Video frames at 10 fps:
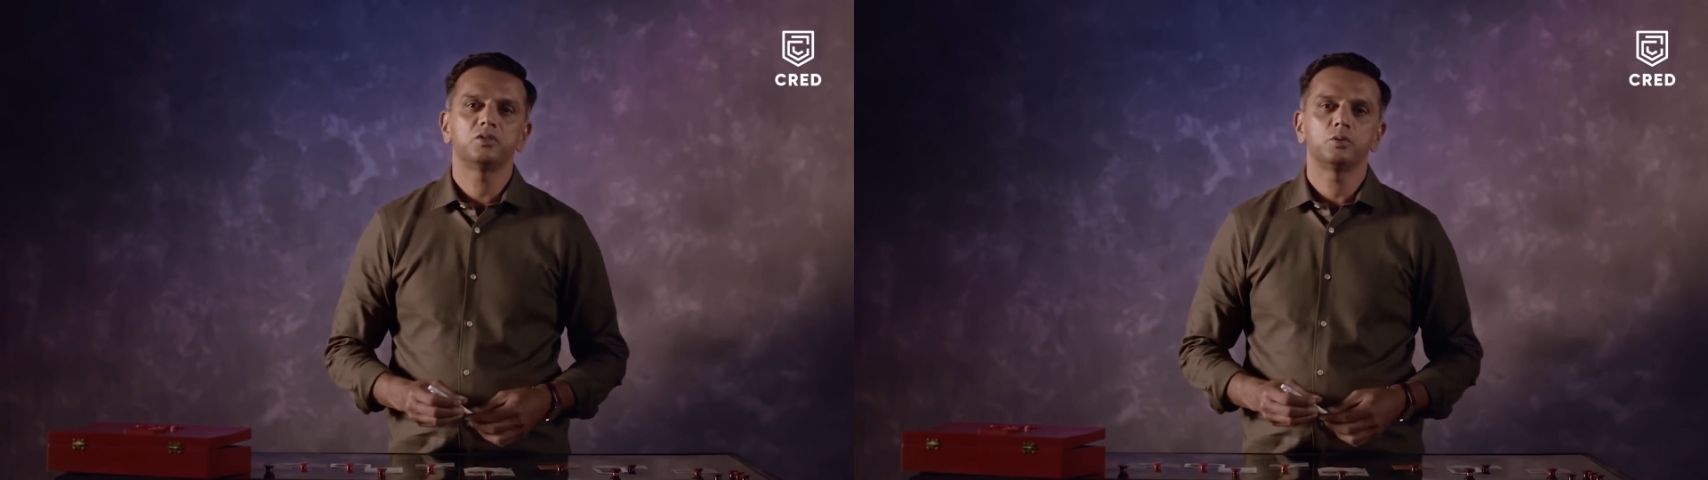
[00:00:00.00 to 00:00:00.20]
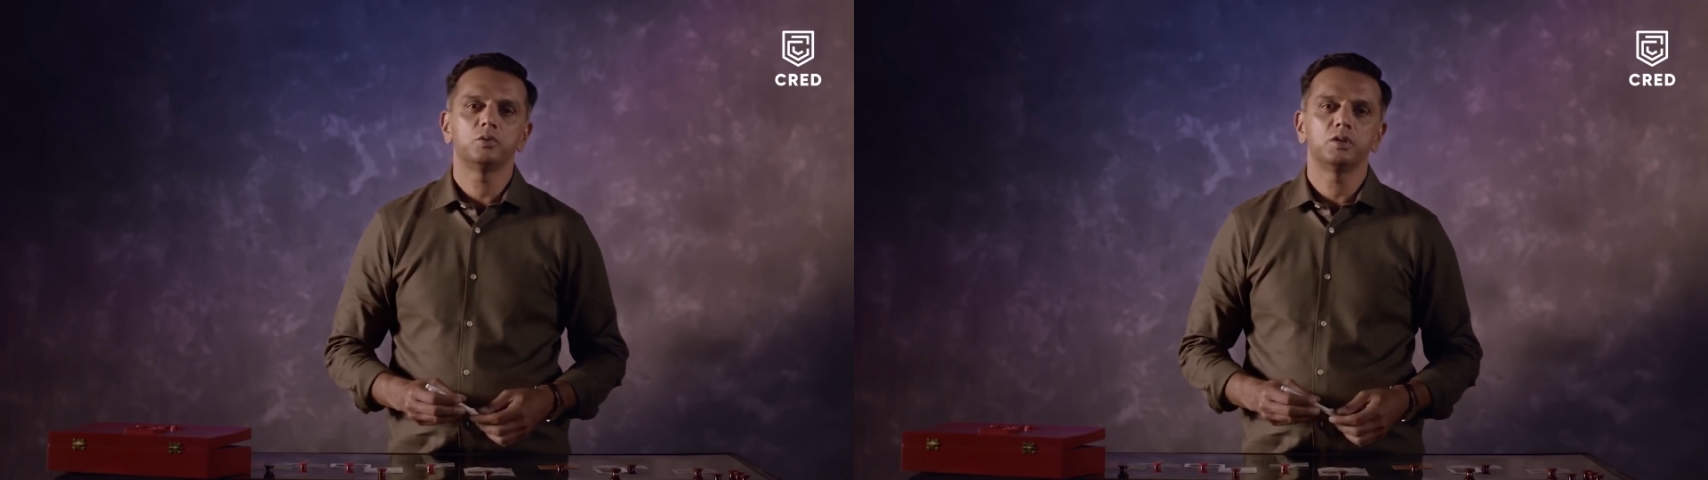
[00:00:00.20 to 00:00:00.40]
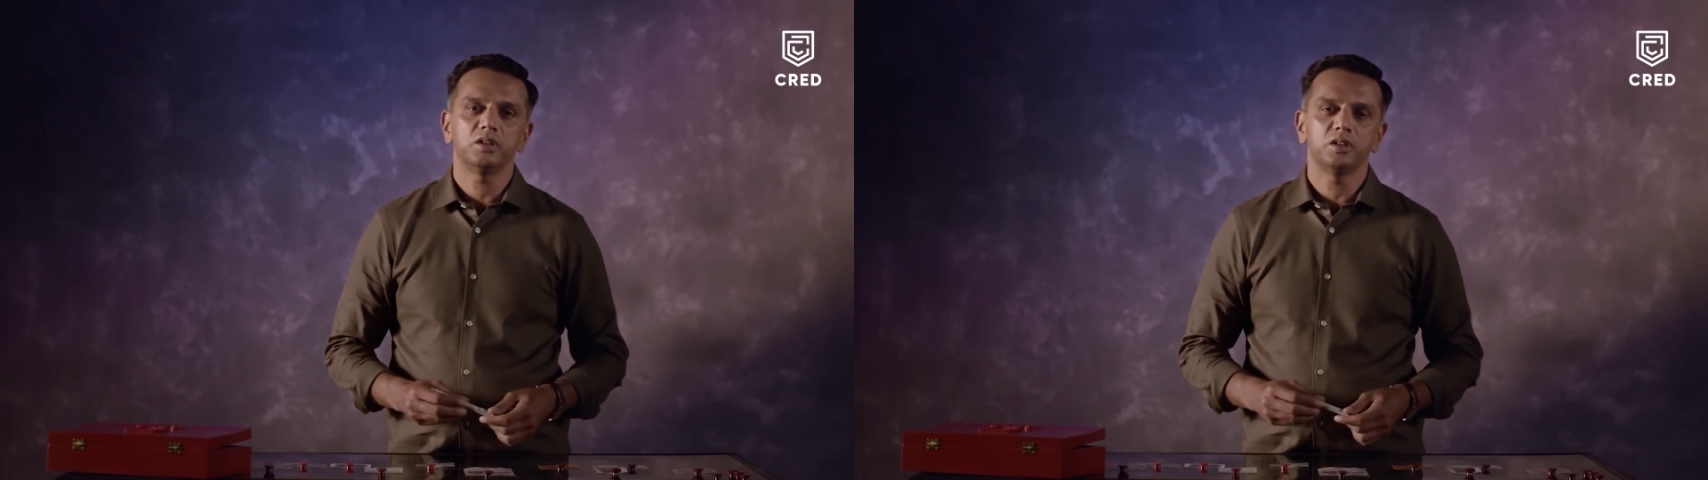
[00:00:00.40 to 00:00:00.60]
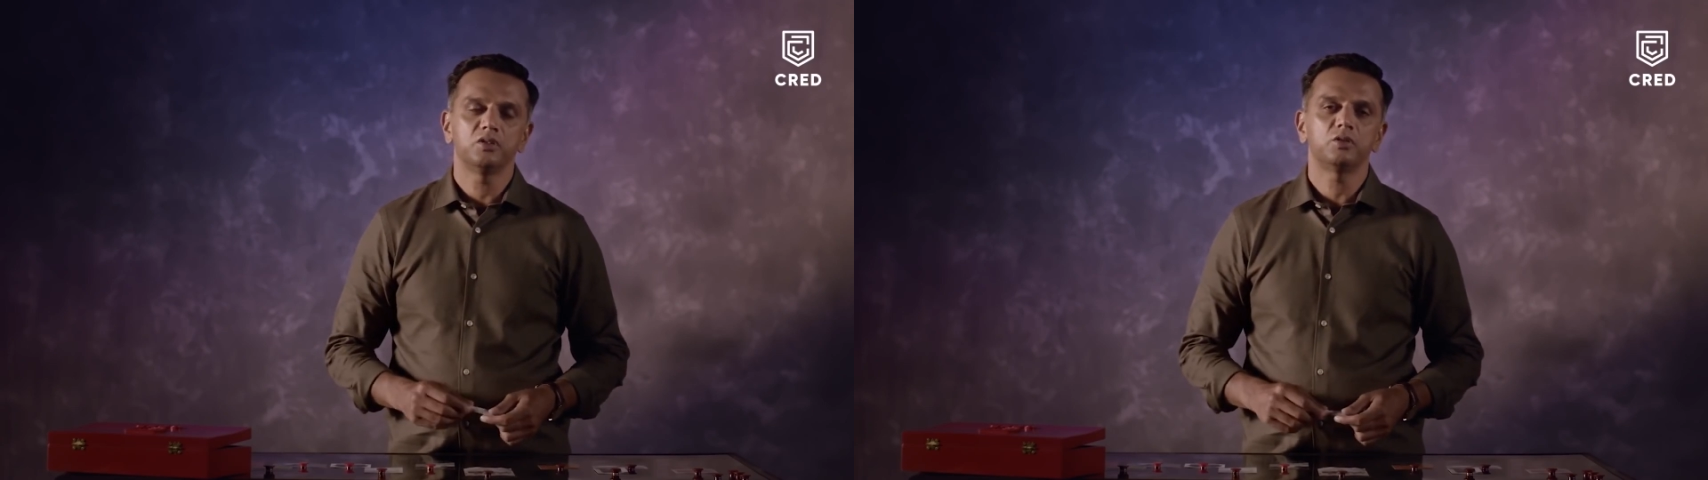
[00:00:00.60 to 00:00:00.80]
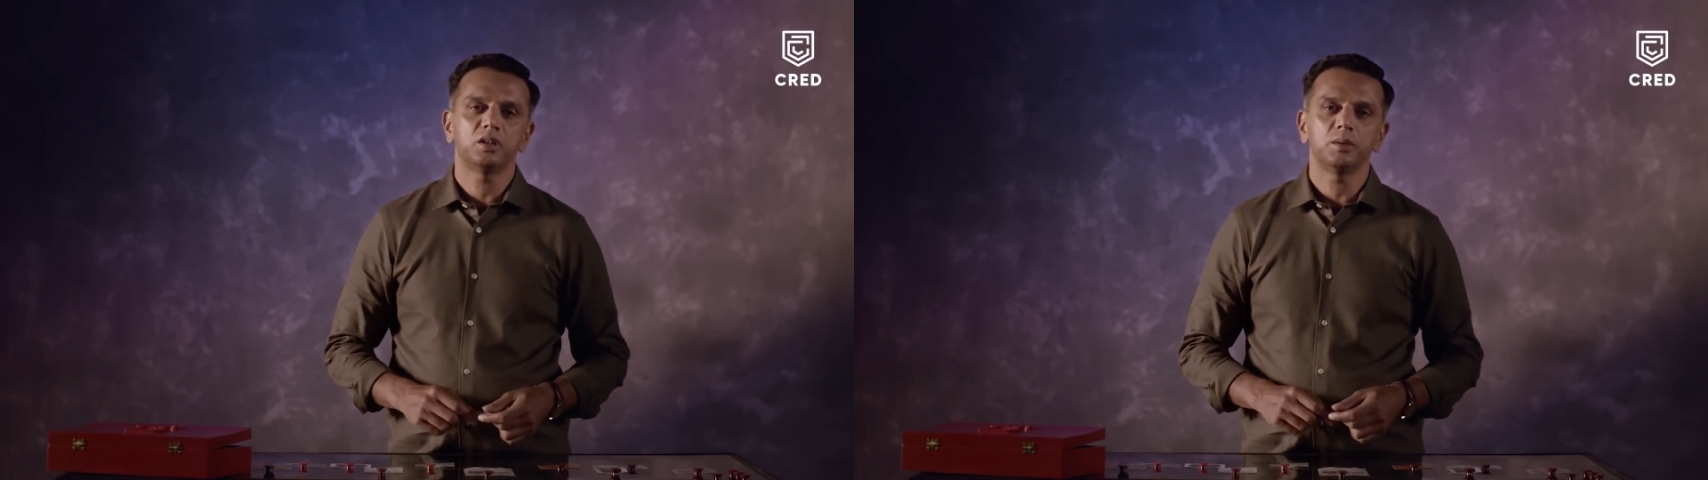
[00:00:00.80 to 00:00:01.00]

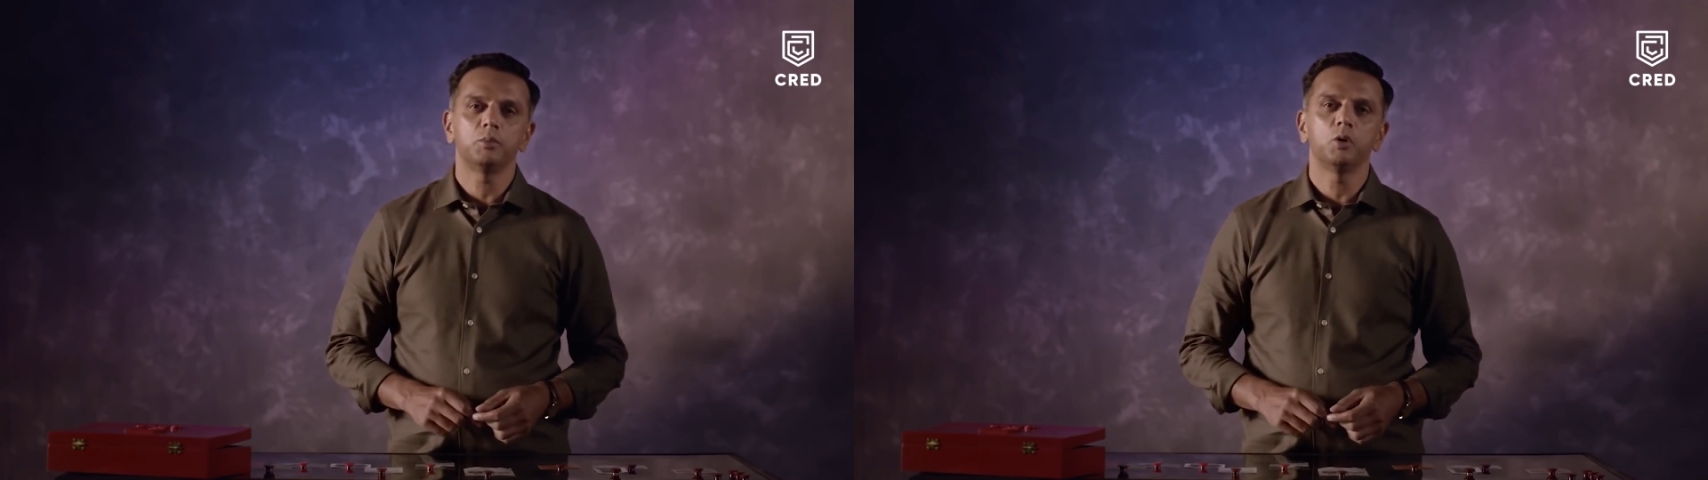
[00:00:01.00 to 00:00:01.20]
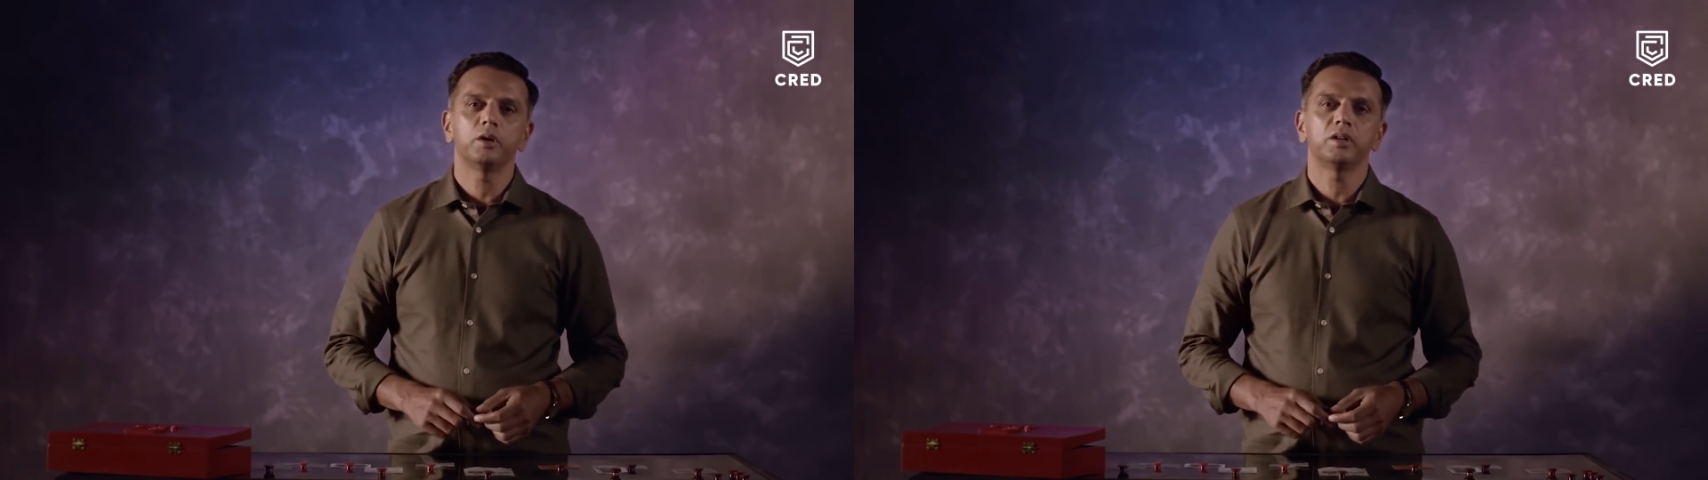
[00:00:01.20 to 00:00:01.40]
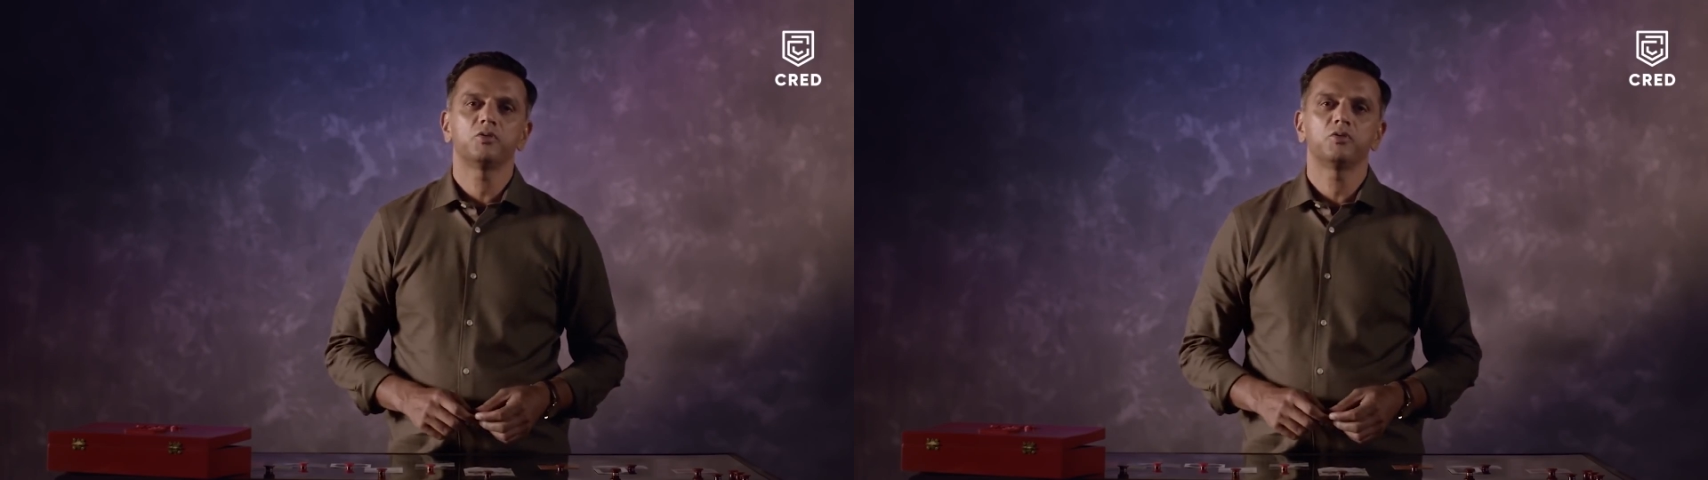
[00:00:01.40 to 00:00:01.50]
to keep going